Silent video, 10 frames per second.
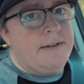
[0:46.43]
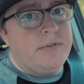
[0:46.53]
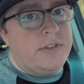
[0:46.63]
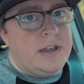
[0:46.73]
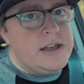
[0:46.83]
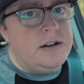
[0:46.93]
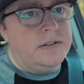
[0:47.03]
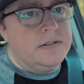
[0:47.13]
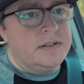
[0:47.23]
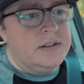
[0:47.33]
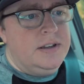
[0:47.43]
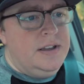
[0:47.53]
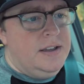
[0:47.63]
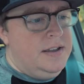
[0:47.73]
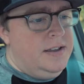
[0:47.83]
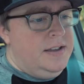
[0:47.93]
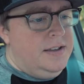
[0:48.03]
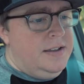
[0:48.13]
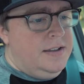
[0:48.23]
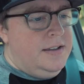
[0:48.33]
everything else.
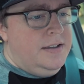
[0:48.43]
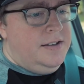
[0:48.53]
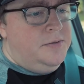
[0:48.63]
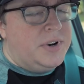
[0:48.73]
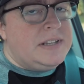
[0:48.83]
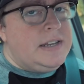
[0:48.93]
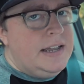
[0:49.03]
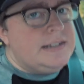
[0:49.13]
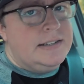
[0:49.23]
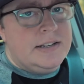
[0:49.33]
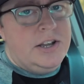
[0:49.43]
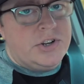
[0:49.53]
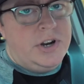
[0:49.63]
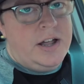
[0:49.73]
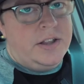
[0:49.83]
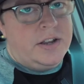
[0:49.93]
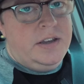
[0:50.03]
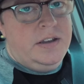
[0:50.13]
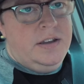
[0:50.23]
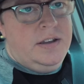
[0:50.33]
But it takes intentionality.